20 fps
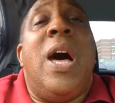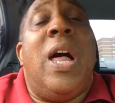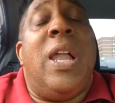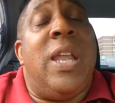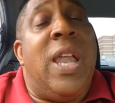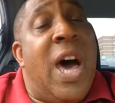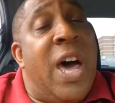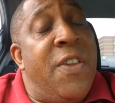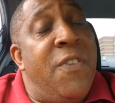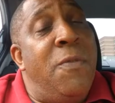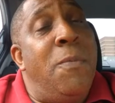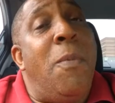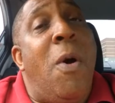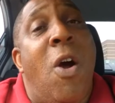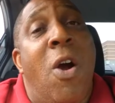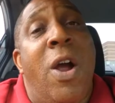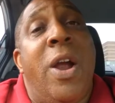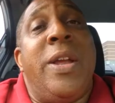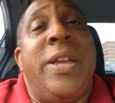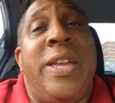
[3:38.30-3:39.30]
a lot of them
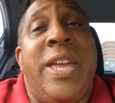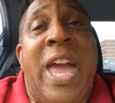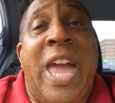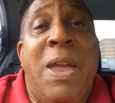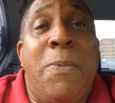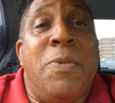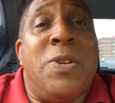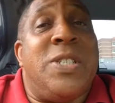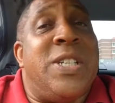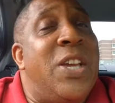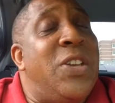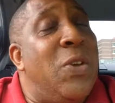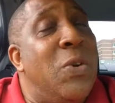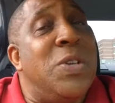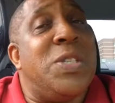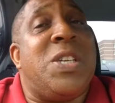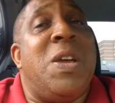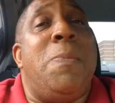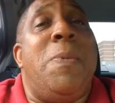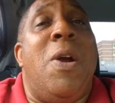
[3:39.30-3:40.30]
are gamers. I
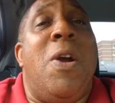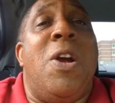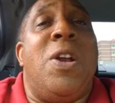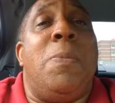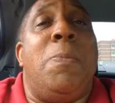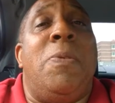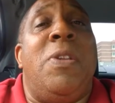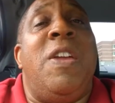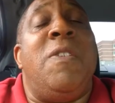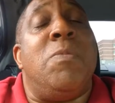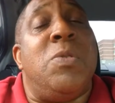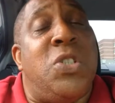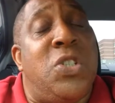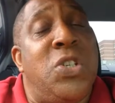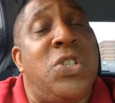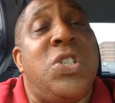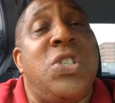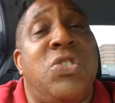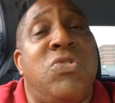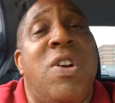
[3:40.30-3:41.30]
know it's going to be hard to believe, but
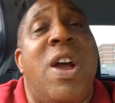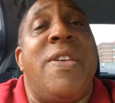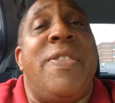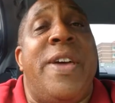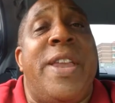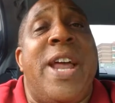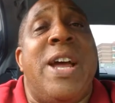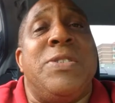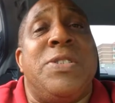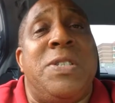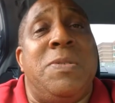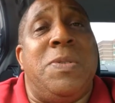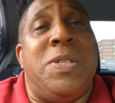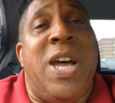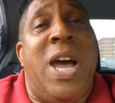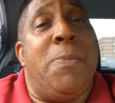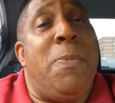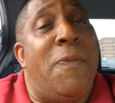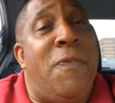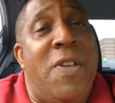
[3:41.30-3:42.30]
you should try that out
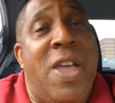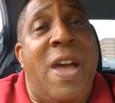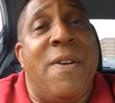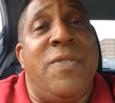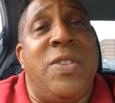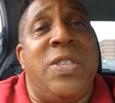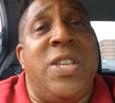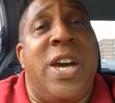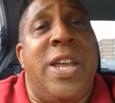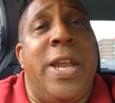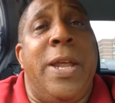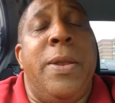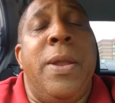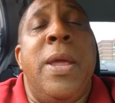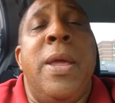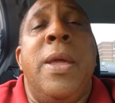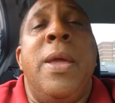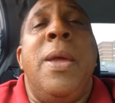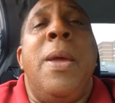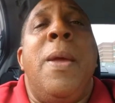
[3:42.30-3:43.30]
sometime if you haven't done it.
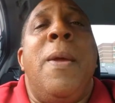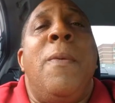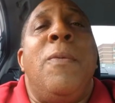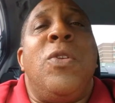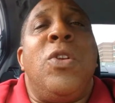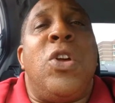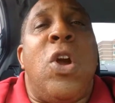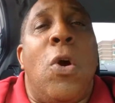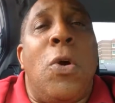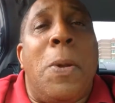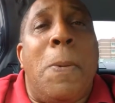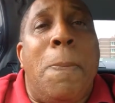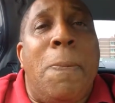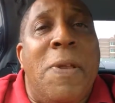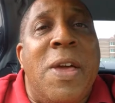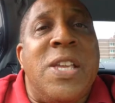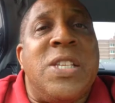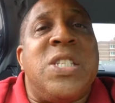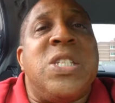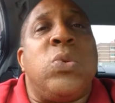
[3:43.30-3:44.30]
Go to
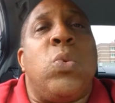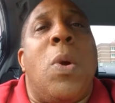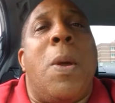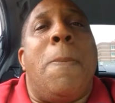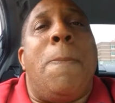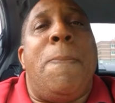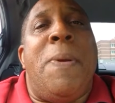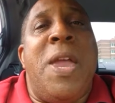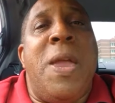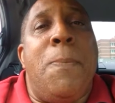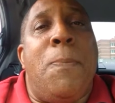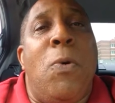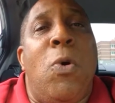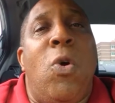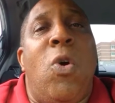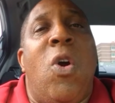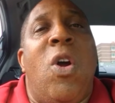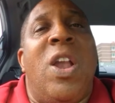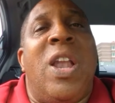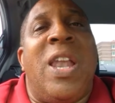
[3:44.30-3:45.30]
places where
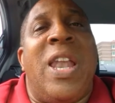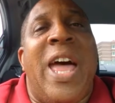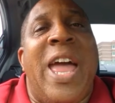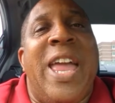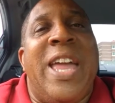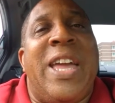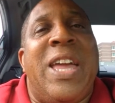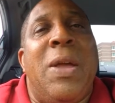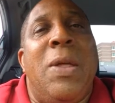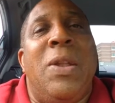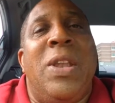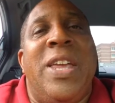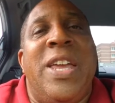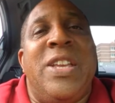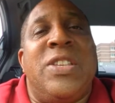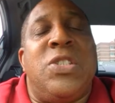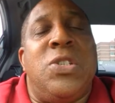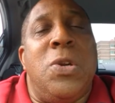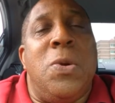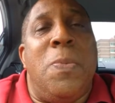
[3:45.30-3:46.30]
people are
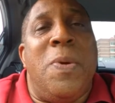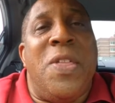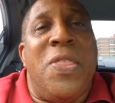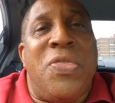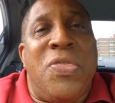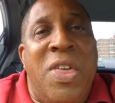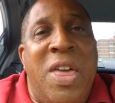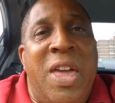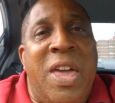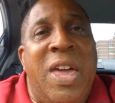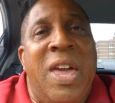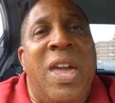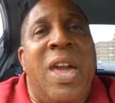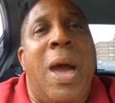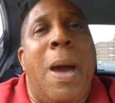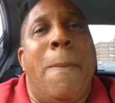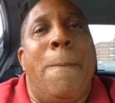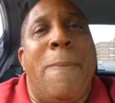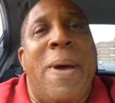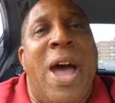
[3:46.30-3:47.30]
likely to be thinking
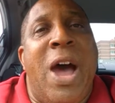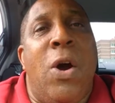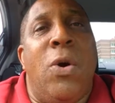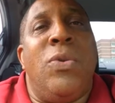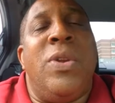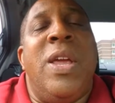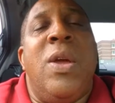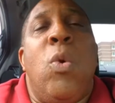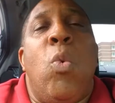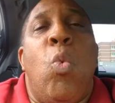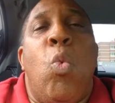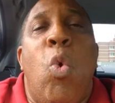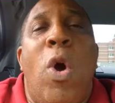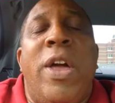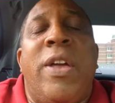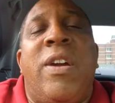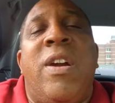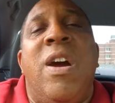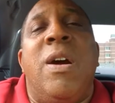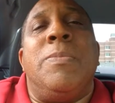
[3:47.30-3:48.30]
about
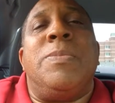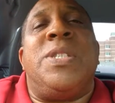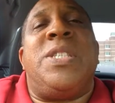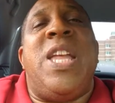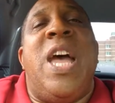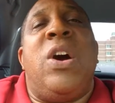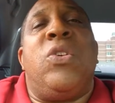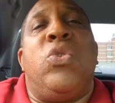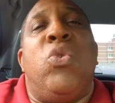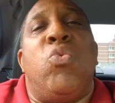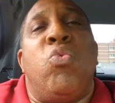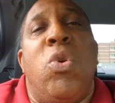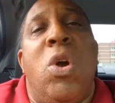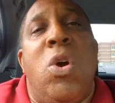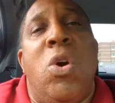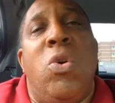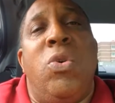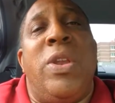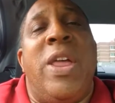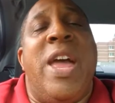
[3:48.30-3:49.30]
what comes down the
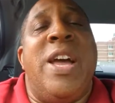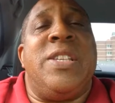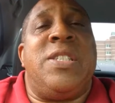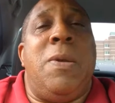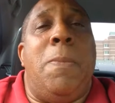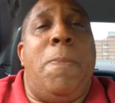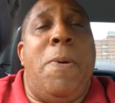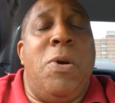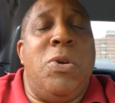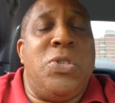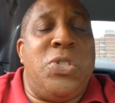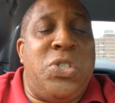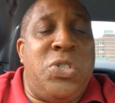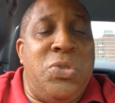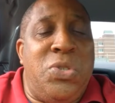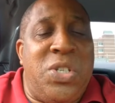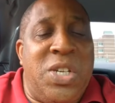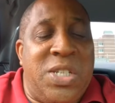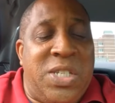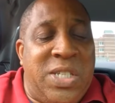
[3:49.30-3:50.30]
road as opposed
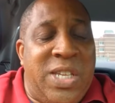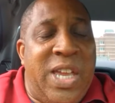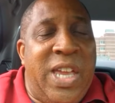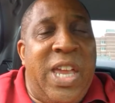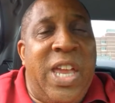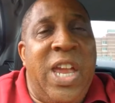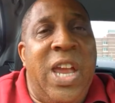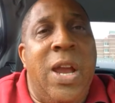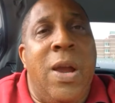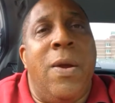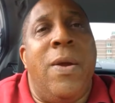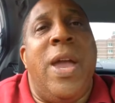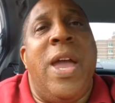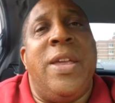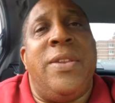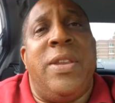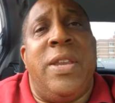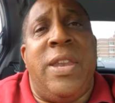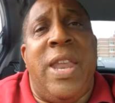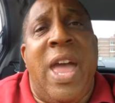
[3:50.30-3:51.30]
to just the here
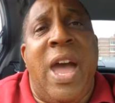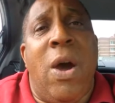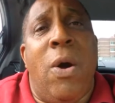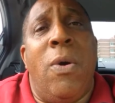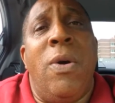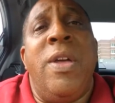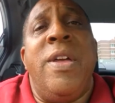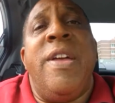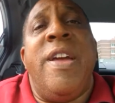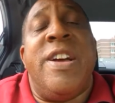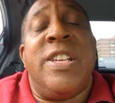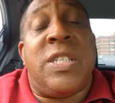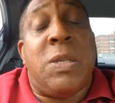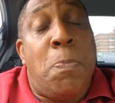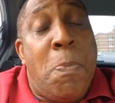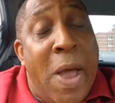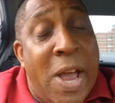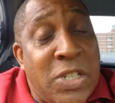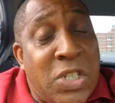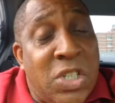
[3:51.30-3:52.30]
and the now,
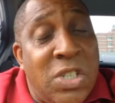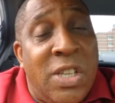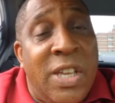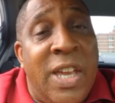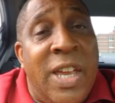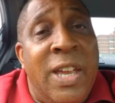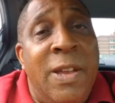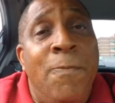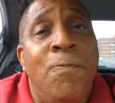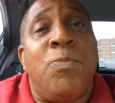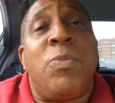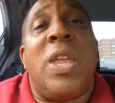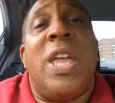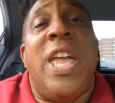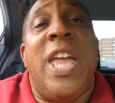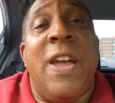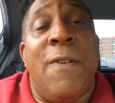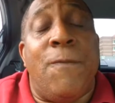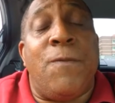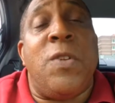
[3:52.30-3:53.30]
especially
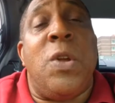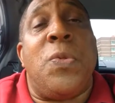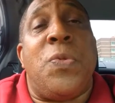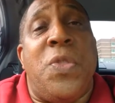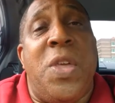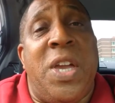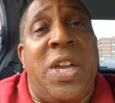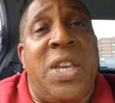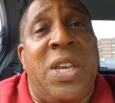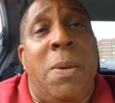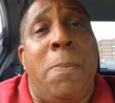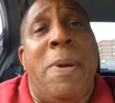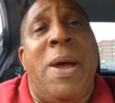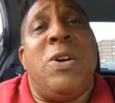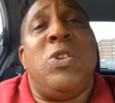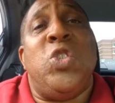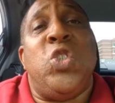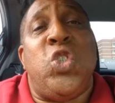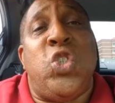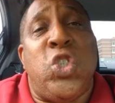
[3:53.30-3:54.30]
if they're thinking
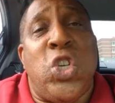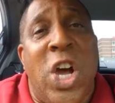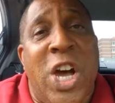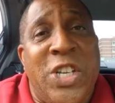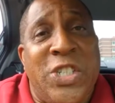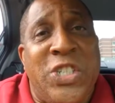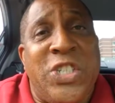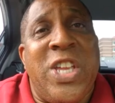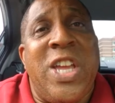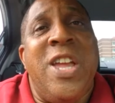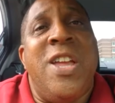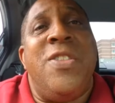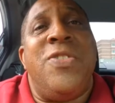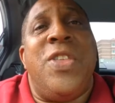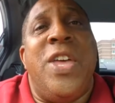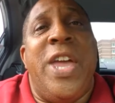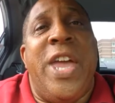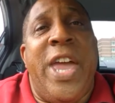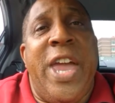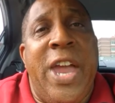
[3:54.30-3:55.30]
about just
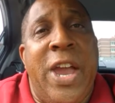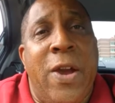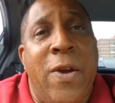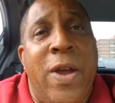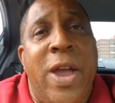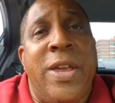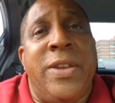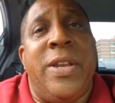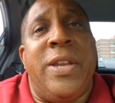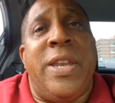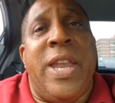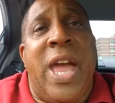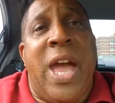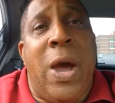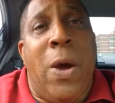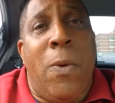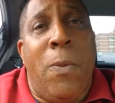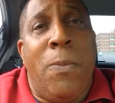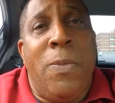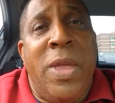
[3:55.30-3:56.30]
the here and the
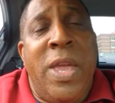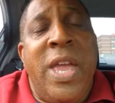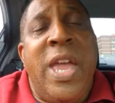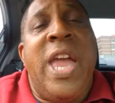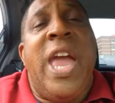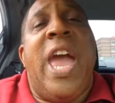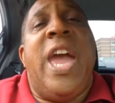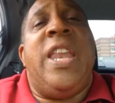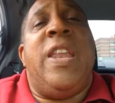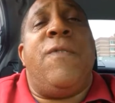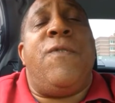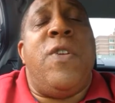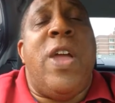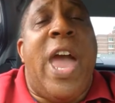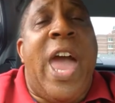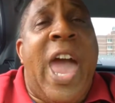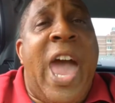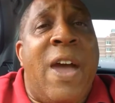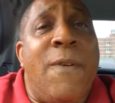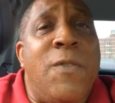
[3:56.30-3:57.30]
now. And if you
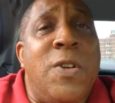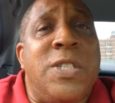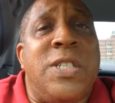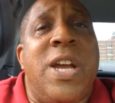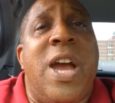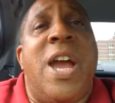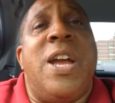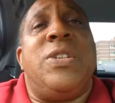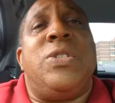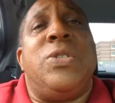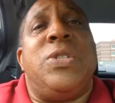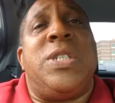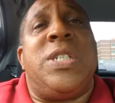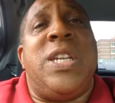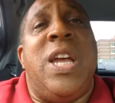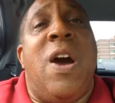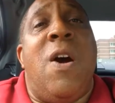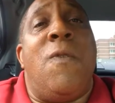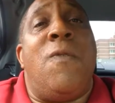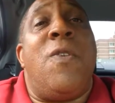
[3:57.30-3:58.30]
advertise
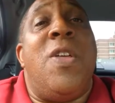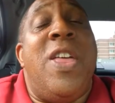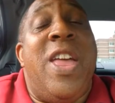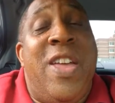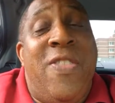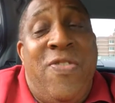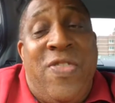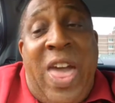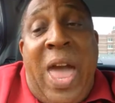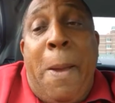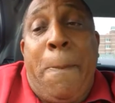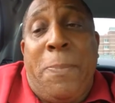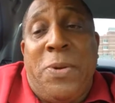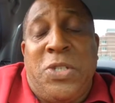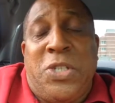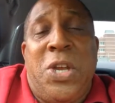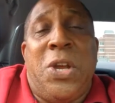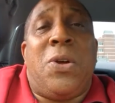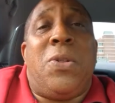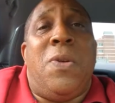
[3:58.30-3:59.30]
yourself in that
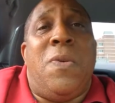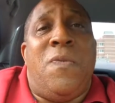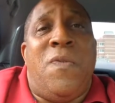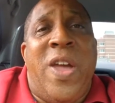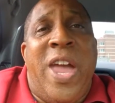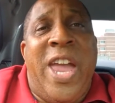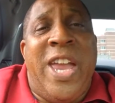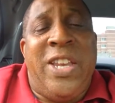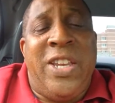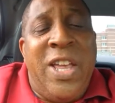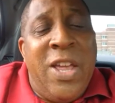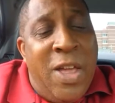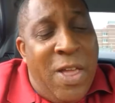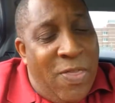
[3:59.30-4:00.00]
particular vein,